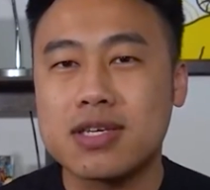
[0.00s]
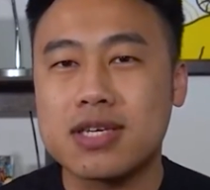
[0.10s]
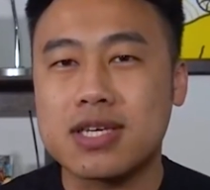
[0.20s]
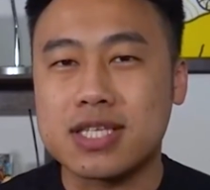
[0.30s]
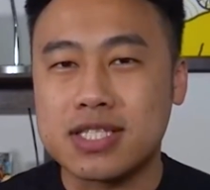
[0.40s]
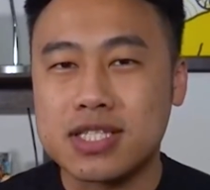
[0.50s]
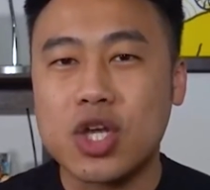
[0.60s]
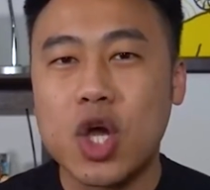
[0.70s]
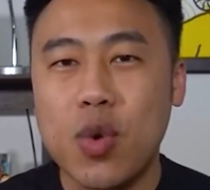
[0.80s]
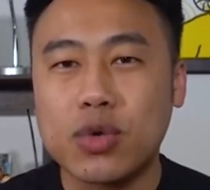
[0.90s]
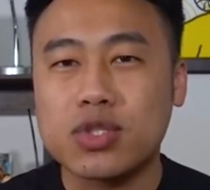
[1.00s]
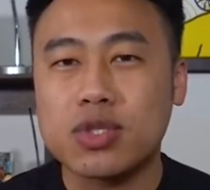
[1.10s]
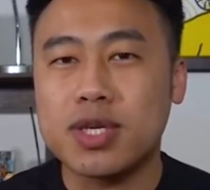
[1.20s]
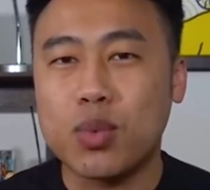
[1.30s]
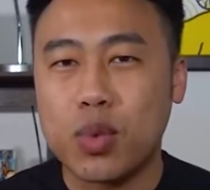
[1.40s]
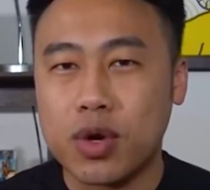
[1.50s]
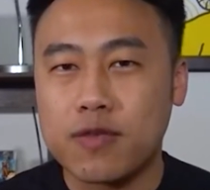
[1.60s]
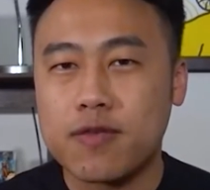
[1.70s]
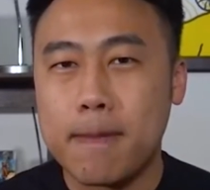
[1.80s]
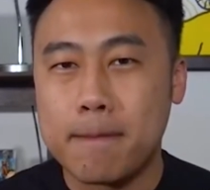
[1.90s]
Is it going to be
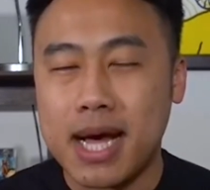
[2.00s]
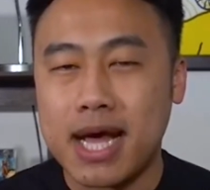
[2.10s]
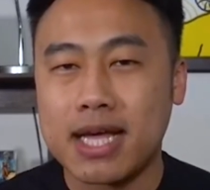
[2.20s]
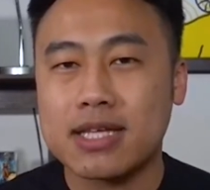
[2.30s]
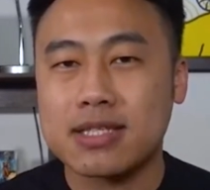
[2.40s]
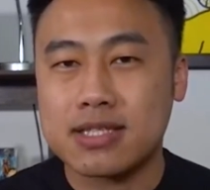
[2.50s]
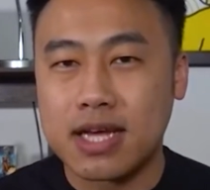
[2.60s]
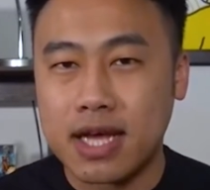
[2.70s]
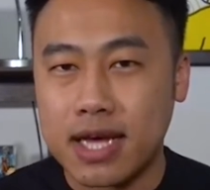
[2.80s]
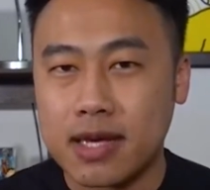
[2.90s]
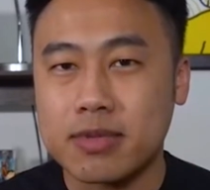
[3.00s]
worth my time?